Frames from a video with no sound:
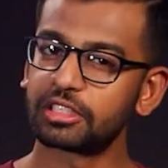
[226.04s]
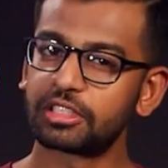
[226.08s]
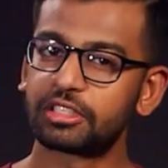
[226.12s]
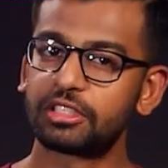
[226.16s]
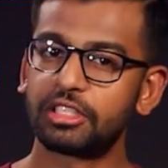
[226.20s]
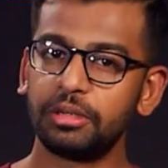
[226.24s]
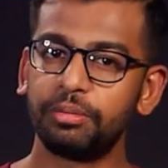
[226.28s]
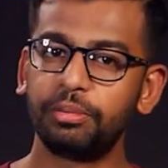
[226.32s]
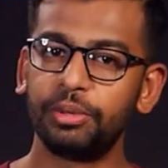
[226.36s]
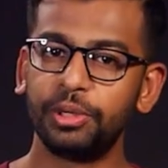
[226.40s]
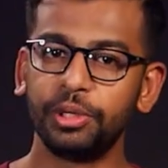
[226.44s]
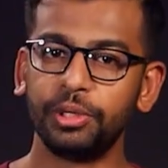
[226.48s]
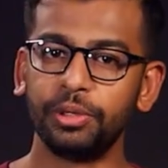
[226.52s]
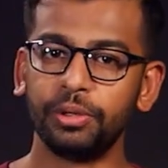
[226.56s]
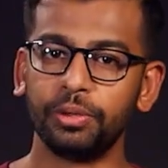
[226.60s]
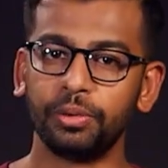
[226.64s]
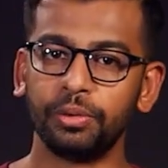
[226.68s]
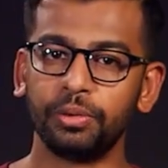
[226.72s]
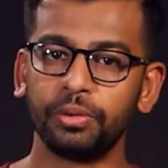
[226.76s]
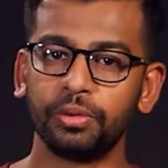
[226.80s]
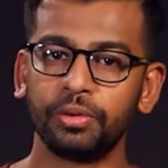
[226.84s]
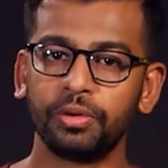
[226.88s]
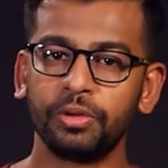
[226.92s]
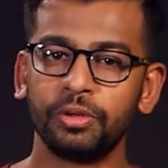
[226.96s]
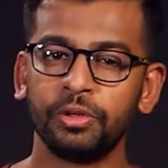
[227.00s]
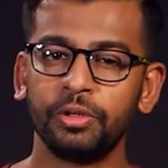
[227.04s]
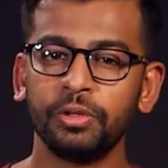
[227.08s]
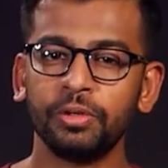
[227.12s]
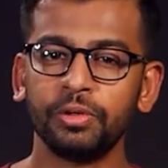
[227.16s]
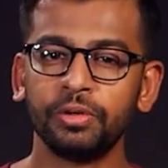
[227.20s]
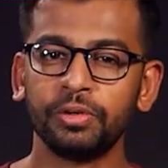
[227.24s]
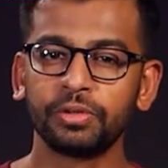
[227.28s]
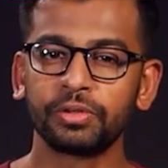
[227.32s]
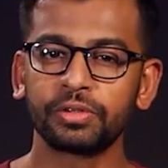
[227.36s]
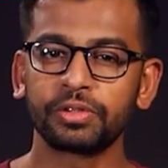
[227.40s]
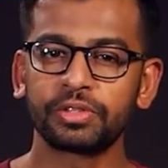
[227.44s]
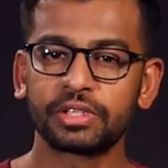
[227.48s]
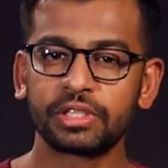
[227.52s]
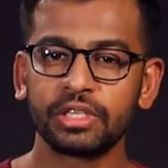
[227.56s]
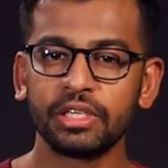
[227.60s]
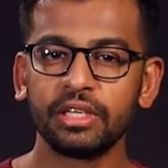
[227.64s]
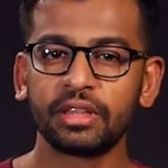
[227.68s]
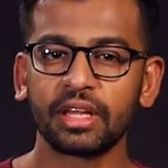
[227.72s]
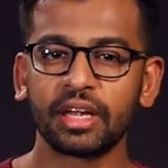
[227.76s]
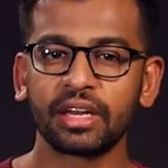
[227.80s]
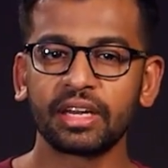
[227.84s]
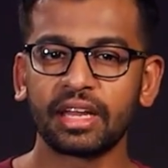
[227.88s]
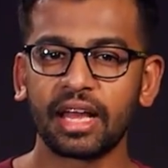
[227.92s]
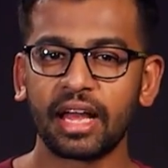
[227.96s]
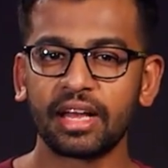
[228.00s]
a CPU, you'll see
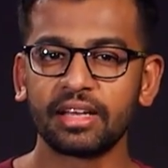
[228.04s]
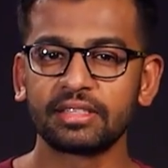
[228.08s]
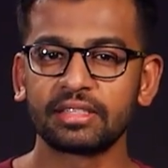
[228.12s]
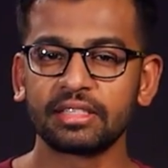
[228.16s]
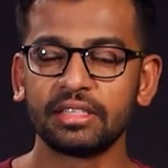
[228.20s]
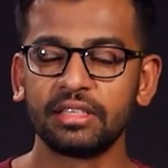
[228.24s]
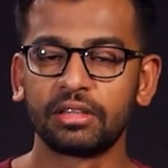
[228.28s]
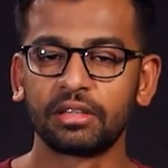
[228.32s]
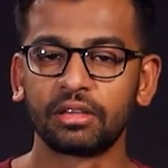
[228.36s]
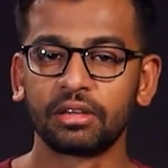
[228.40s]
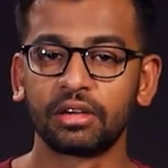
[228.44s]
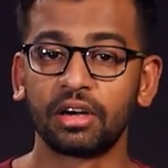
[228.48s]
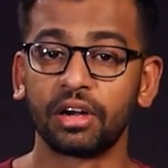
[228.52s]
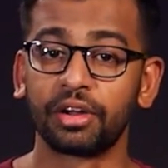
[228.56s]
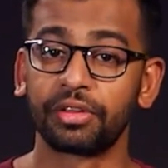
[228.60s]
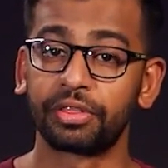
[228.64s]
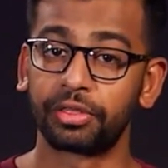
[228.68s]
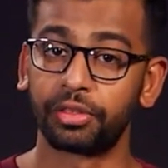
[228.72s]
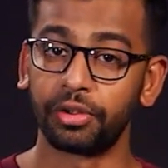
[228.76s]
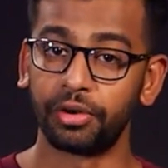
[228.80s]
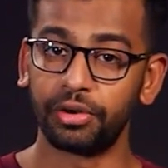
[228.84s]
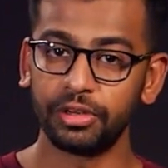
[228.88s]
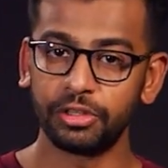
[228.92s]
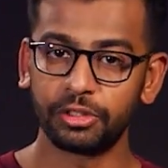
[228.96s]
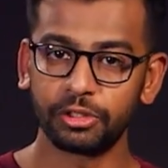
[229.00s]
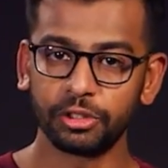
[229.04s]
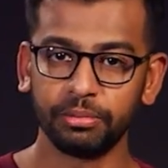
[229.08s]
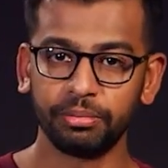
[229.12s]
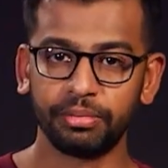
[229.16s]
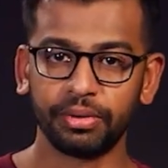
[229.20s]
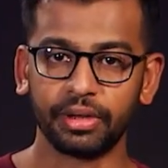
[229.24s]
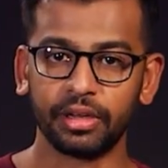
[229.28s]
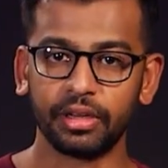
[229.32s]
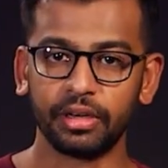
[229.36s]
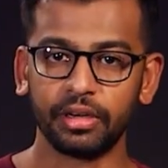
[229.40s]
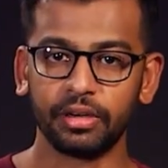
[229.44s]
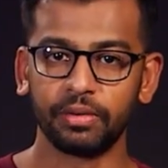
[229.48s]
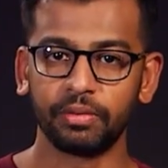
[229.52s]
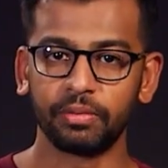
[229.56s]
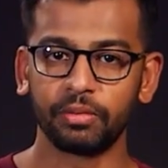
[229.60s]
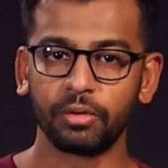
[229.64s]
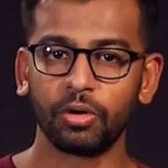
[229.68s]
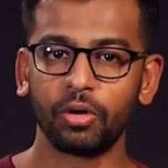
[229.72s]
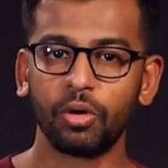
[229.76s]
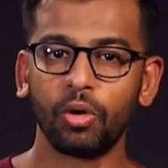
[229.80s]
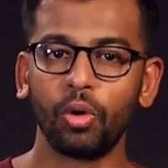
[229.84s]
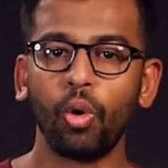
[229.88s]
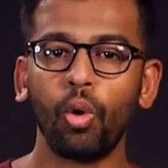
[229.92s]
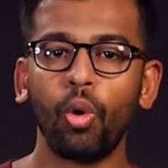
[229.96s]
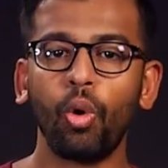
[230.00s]
that it has either a 32-bit
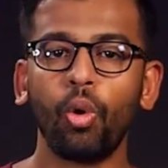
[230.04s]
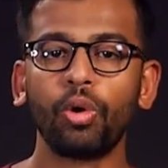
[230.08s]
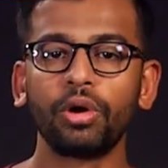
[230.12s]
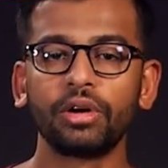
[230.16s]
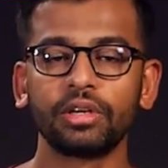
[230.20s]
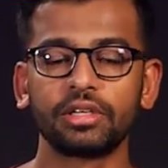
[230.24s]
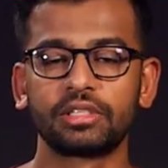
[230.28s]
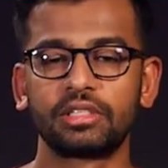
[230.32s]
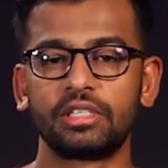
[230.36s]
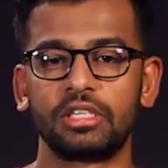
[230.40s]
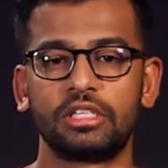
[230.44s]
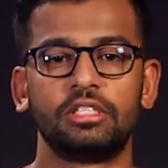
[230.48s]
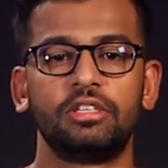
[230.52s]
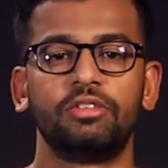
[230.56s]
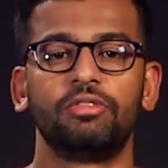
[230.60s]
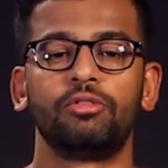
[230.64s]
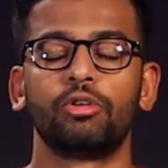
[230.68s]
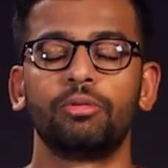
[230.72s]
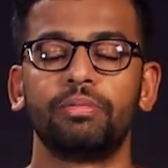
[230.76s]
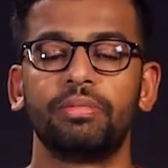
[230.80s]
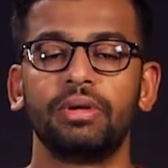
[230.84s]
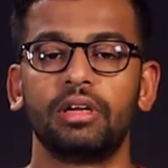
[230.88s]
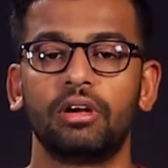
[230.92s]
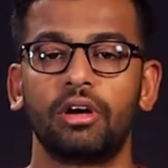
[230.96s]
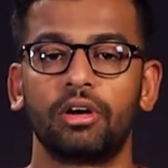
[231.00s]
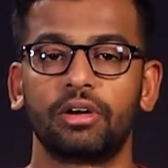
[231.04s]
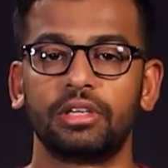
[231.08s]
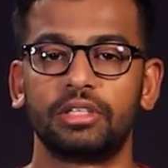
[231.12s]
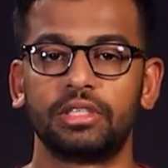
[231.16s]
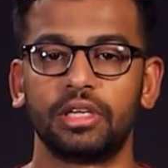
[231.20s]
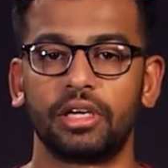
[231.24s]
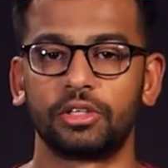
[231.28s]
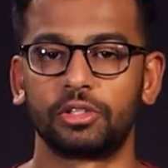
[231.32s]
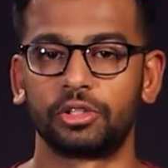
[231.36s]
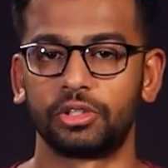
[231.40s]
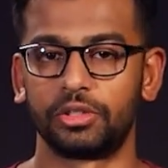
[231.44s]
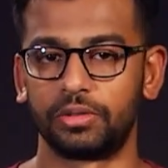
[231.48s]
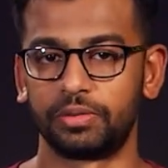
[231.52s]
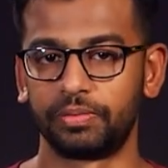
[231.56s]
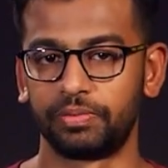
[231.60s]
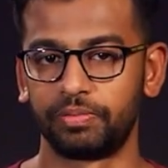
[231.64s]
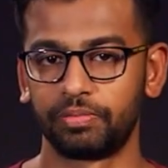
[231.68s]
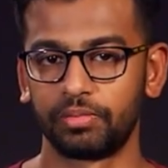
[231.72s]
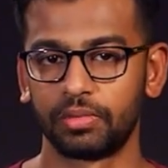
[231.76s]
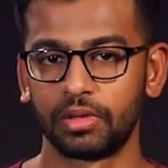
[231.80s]
or 64-bit architecture.